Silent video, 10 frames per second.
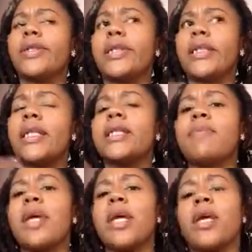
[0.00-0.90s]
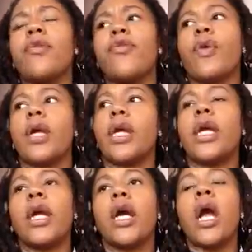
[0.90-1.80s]
Since being here for a
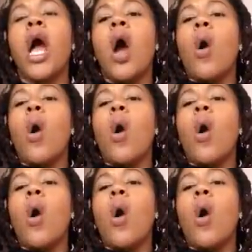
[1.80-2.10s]
year,